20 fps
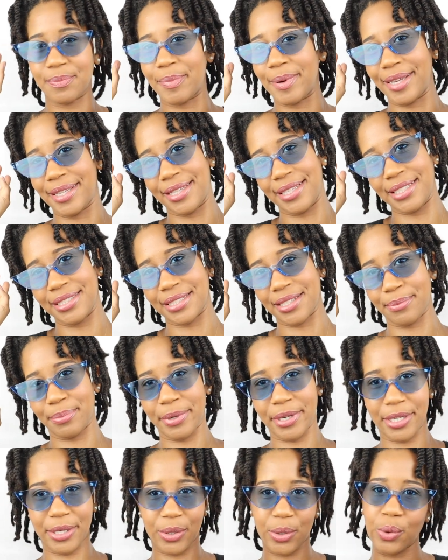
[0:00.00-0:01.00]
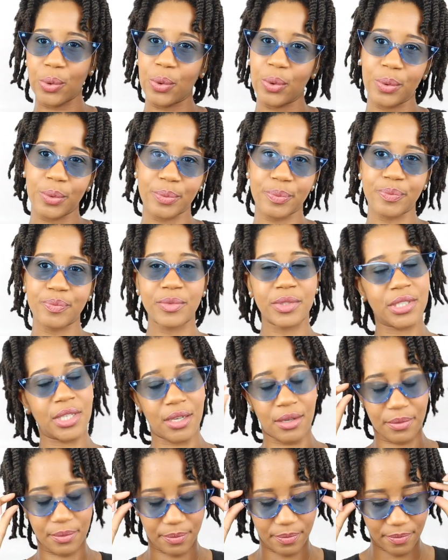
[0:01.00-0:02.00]
but these are pretty cool,
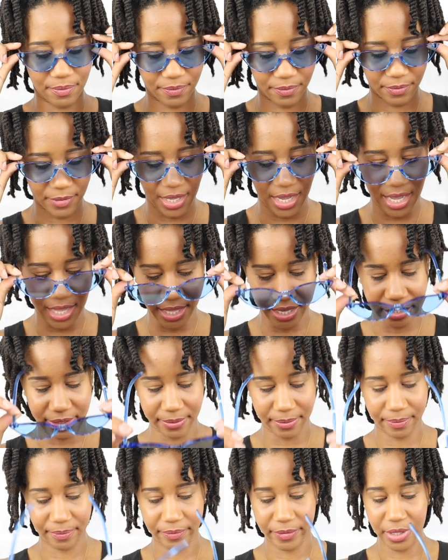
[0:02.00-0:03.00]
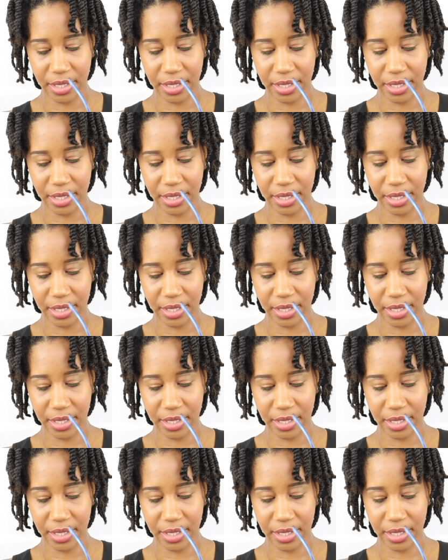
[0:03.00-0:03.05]
so I like them.